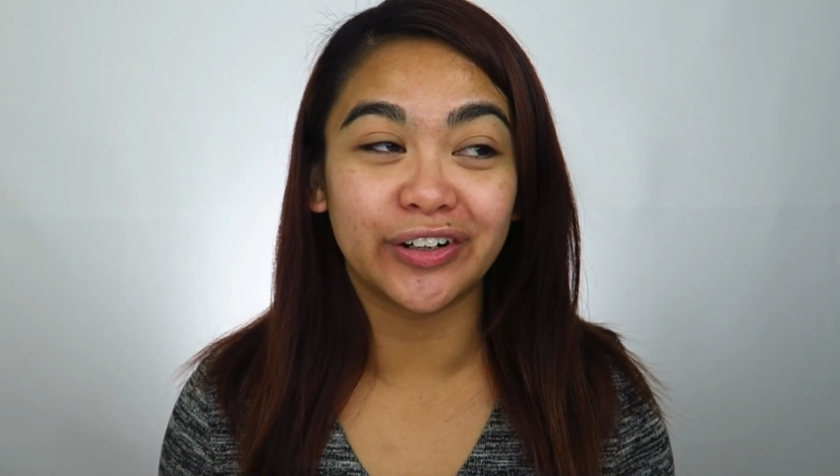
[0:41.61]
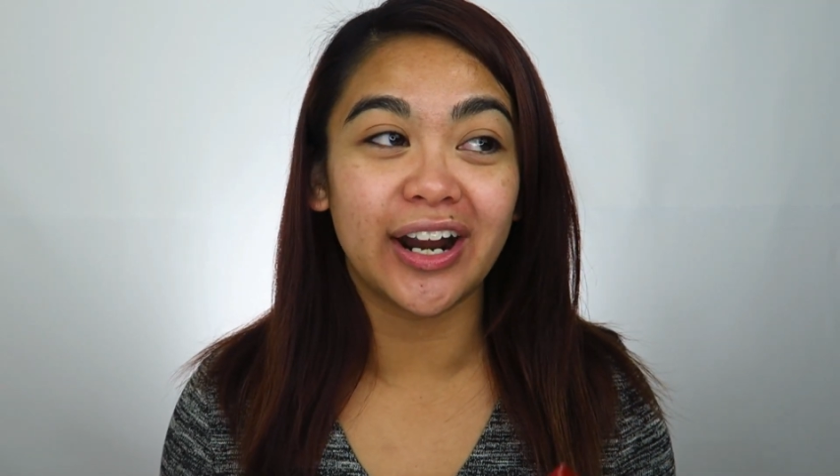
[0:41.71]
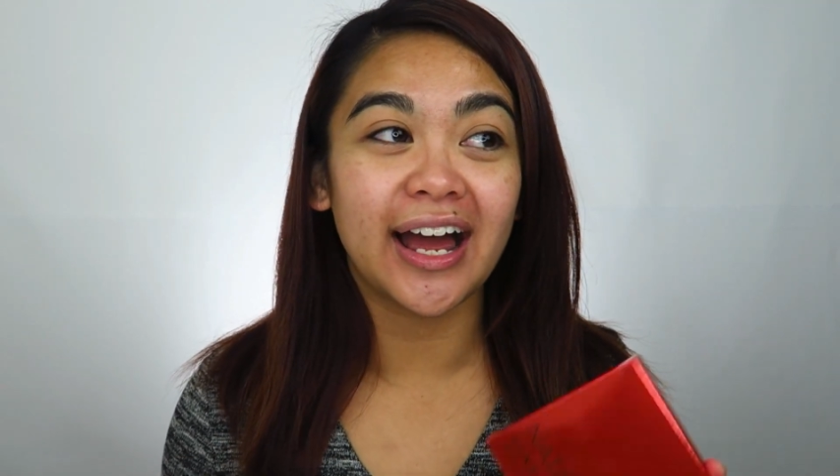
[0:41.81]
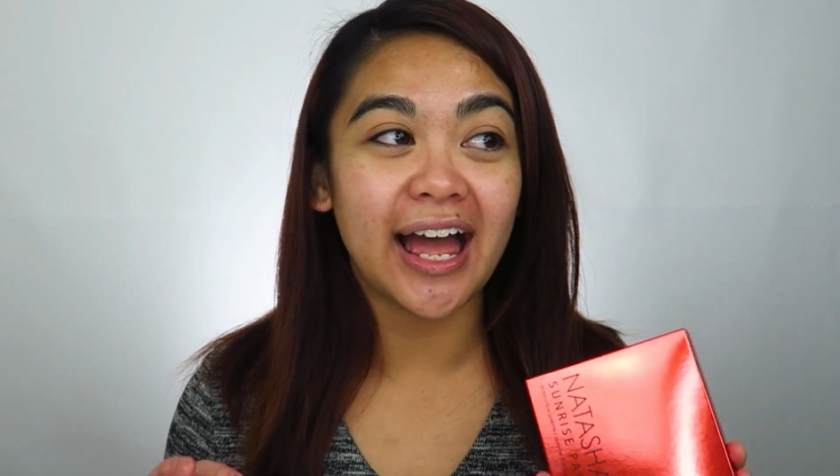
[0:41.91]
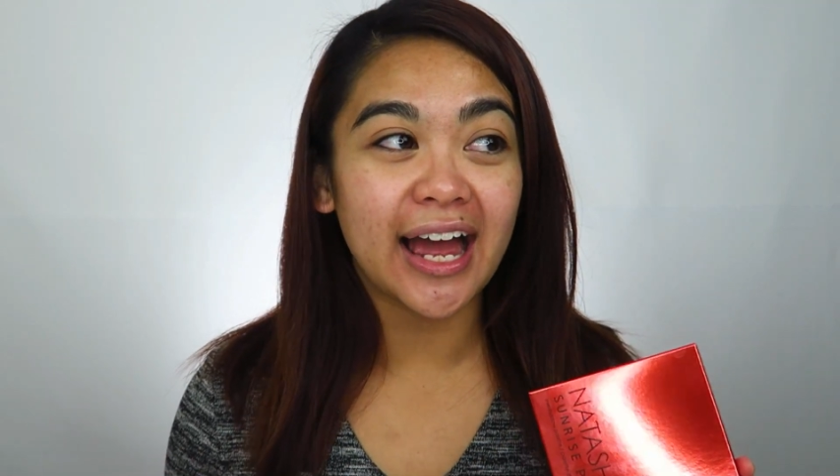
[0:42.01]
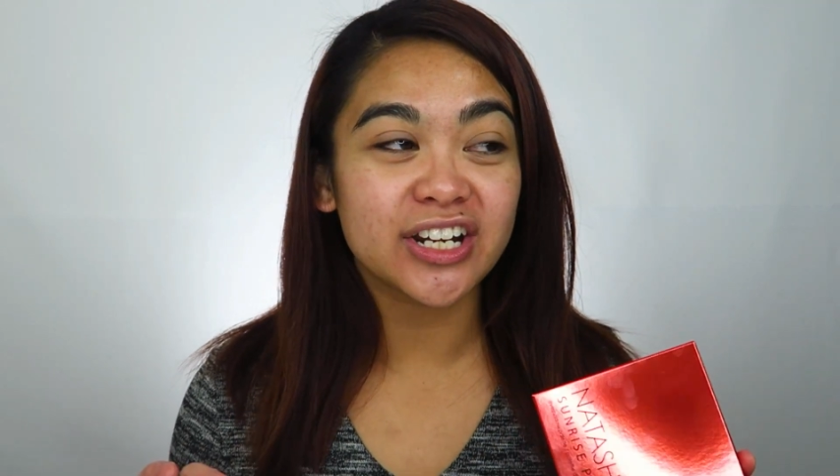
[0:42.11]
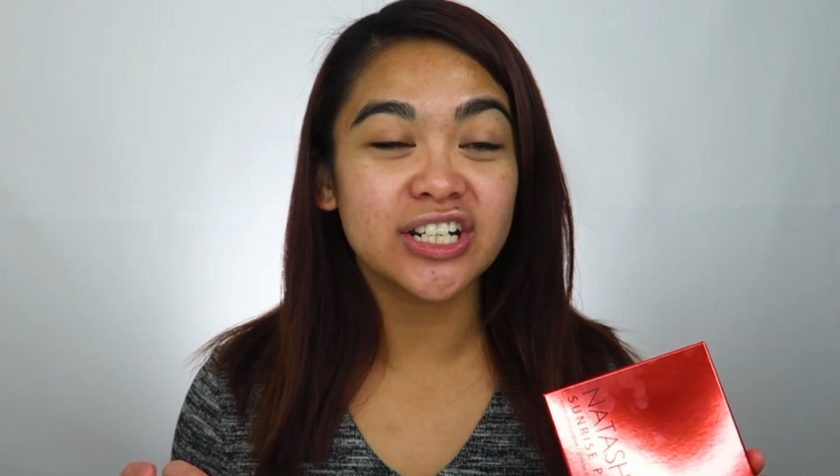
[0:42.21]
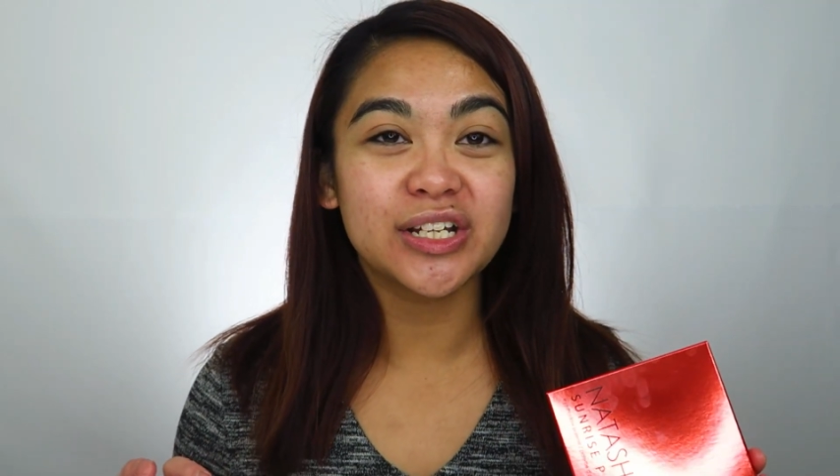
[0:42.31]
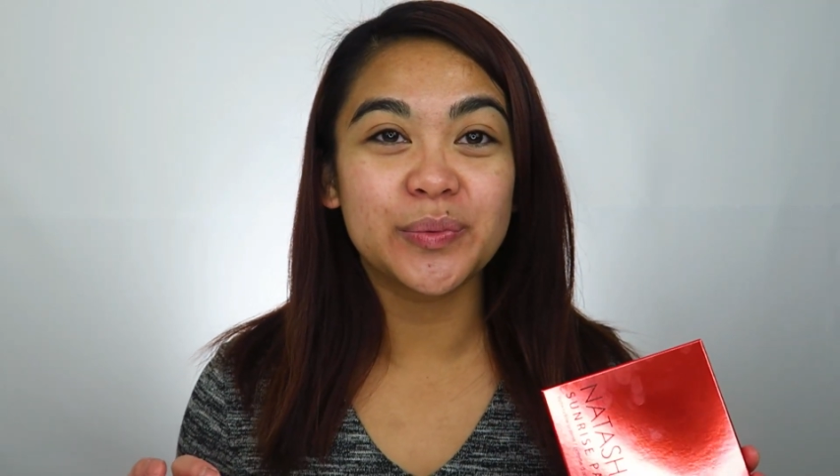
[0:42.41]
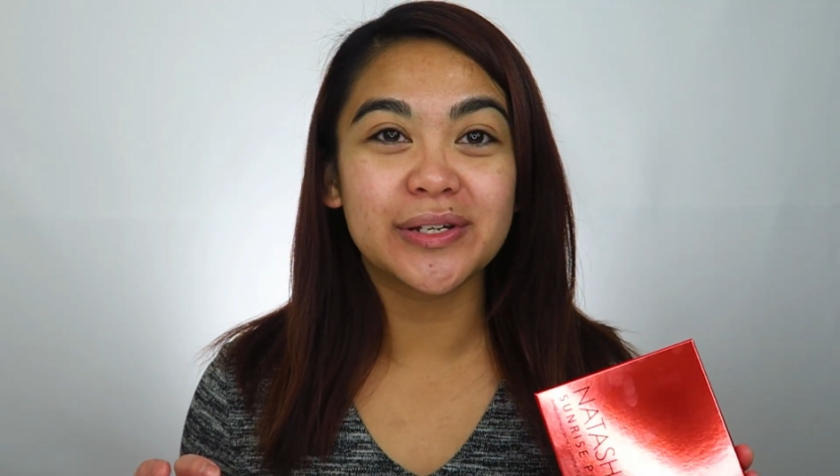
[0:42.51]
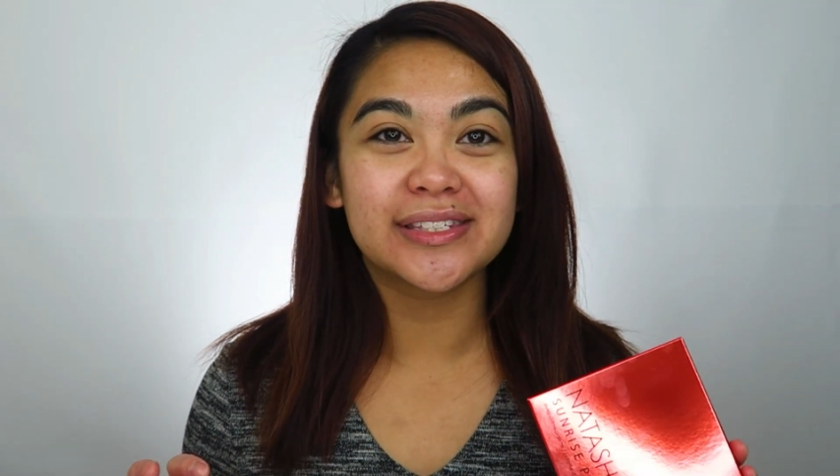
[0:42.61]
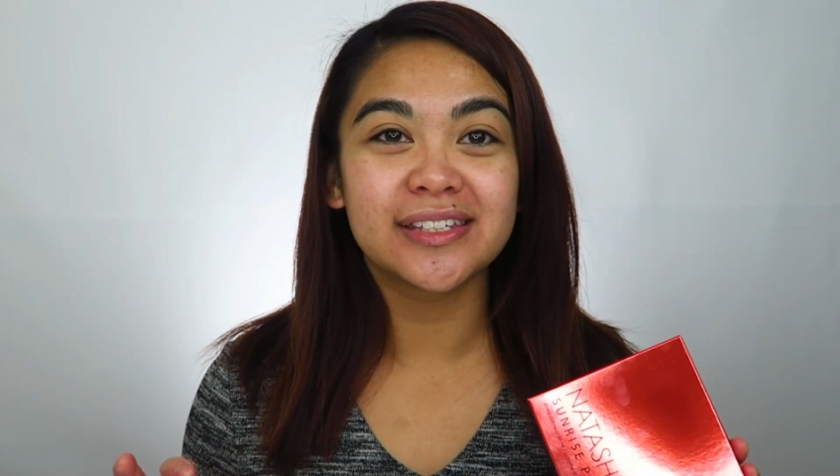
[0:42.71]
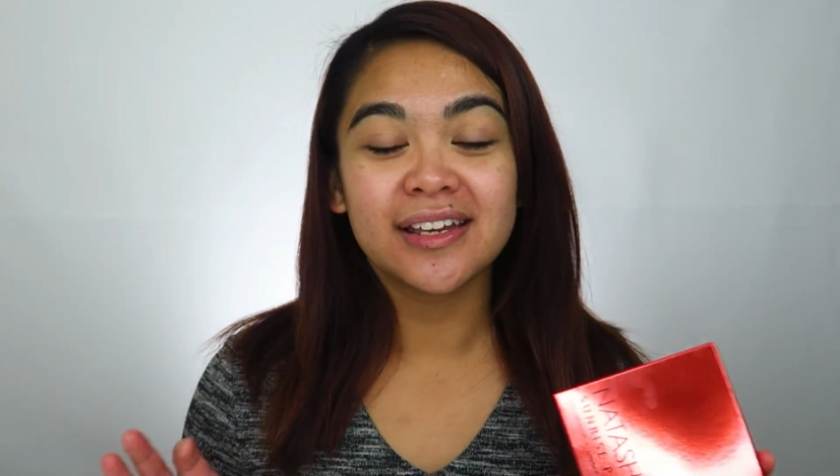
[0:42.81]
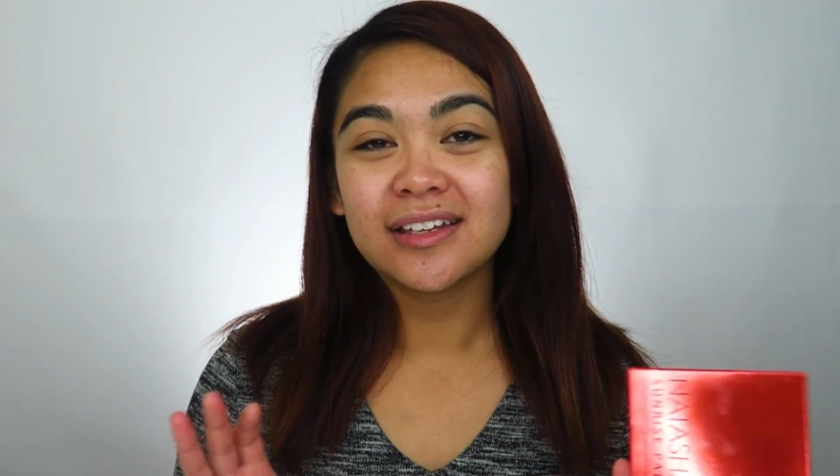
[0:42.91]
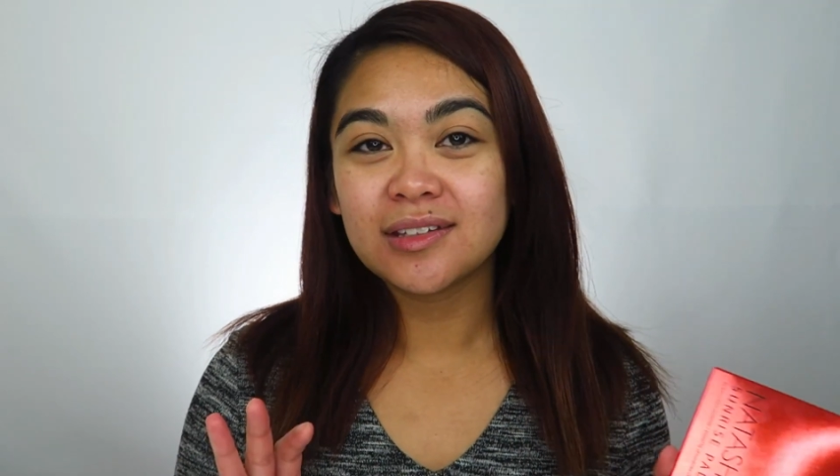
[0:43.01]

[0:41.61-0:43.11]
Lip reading: I actually was